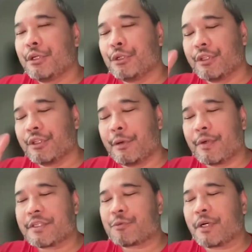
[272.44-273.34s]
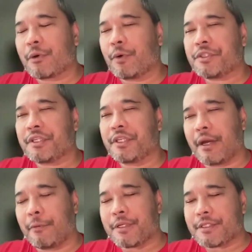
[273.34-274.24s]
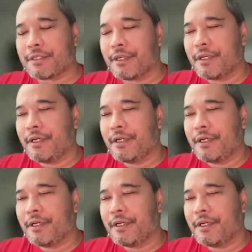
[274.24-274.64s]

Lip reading: there was this one question that was,